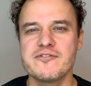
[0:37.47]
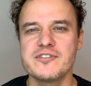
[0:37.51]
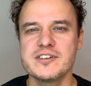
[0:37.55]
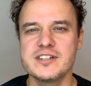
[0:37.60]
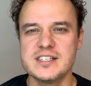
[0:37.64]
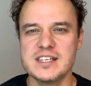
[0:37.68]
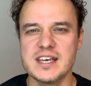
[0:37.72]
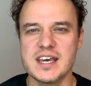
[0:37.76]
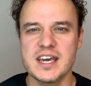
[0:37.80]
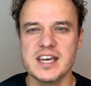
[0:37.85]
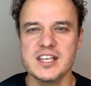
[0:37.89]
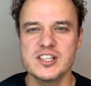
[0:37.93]
a
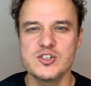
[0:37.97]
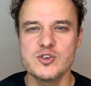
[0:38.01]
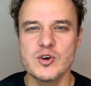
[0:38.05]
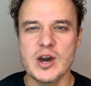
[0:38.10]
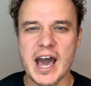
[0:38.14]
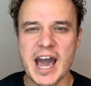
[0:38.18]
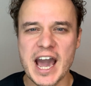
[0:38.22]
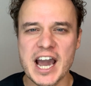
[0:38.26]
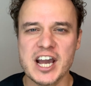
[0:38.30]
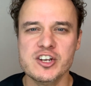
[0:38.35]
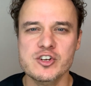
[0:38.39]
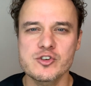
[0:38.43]
day to
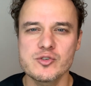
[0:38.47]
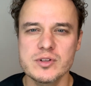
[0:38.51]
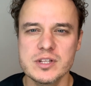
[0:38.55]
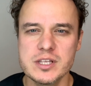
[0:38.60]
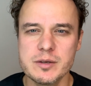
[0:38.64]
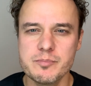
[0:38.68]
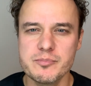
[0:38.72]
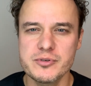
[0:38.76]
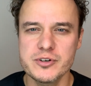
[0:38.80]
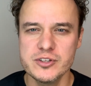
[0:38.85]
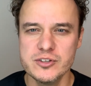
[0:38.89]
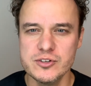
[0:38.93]
actually
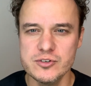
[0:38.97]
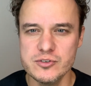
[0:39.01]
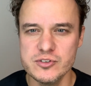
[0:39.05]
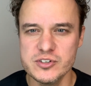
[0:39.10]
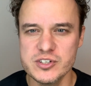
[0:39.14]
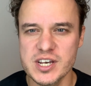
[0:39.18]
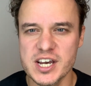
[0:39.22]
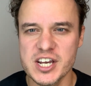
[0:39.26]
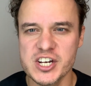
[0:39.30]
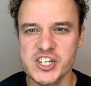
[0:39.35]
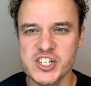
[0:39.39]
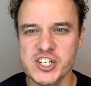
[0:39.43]
produce
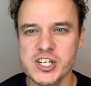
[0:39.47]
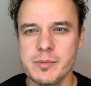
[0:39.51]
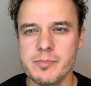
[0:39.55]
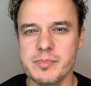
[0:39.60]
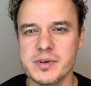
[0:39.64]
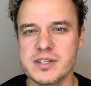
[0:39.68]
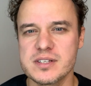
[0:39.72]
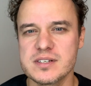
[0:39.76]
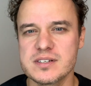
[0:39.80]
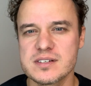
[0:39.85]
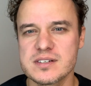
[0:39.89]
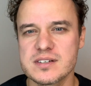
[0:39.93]
and ship
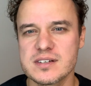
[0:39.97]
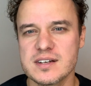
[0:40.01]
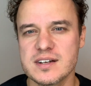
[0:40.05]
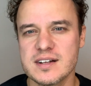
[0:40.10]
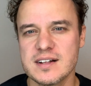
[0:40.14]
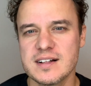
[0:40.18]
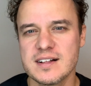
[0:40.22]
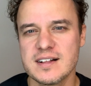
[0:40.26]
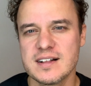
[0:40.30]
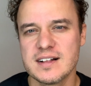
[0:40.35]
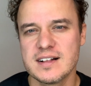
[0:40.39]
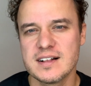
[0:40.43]
it.
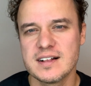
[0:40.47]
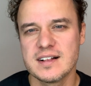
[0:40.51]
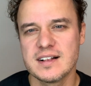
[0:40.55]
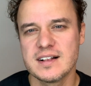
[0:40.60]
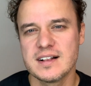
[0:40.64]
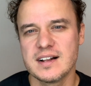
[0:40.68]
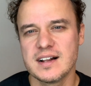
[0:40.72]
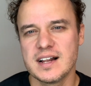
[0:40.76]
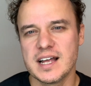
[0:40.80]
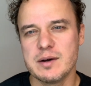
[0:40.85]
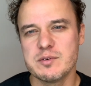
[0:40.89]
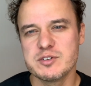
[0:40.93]

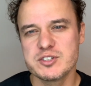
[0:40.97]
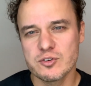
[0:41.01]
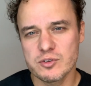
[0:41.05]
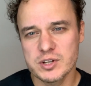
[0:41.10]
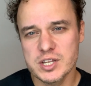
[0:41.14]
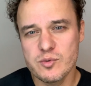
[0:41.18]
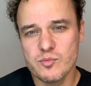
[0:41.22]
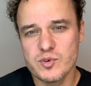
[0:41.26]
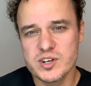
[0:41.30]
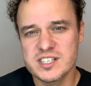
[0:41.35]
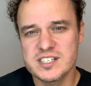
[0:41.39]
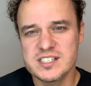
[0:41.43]
It was only
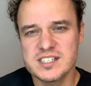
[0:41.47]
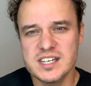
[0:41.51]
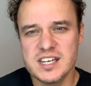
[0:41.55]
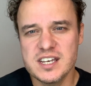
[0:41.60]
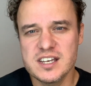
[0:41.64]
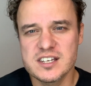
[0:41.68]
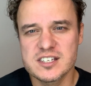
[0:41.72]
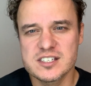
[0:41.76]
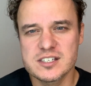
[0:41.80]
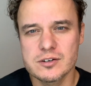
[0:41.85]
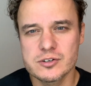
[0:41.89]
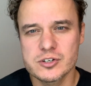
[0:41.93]
when seeing a
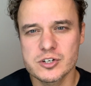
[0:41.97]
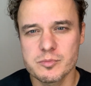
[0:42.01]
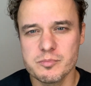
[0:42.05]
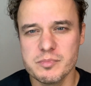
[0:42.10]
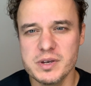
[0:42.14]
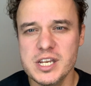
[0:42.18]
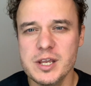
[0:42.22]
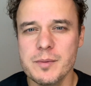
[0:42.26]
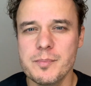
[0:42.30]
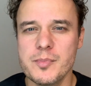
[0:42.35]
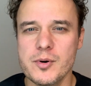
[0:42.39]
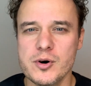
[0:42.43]
social
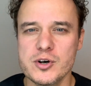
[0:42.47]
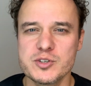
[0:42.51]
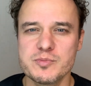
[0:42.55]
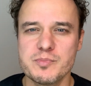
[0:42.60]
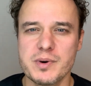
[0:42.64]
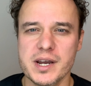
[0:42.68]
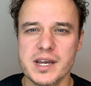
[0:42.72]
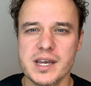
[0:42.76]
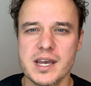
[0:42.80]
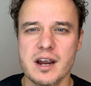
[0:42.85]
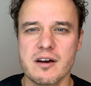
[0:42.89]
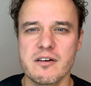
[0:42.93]
media post
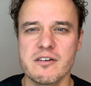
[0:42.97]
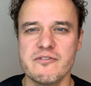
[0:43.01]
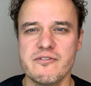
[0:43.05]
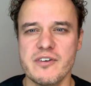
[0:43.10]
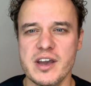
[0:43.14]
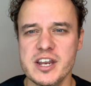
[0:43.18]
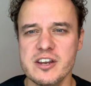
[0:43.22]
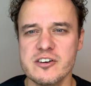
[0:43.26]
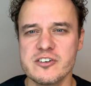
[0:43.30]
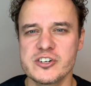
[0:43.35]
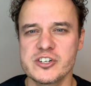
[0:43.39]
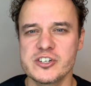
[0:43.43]
by Gary
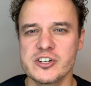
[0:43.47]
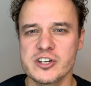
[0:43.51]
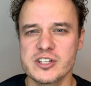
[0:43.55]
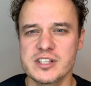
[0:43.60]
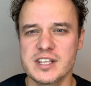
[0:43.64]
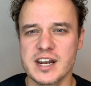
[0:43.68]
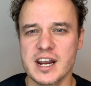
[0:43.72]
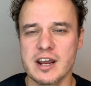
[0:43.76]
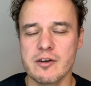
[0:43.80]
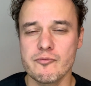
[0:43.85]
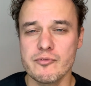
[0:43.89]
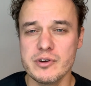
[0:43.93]
Vaynerchuk that
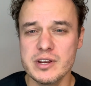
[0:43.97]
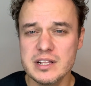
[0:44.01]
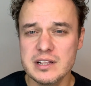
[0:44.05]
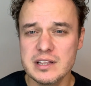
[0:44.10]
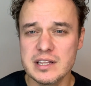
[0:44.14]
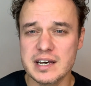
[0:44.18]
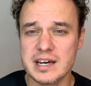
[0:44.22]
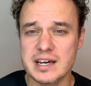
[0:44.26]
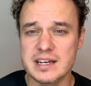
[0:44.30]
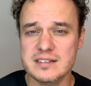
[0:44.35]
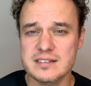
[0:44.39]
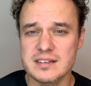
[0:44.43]
I
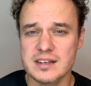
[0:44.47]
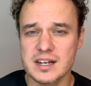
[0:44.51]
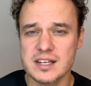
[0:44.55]
realized that I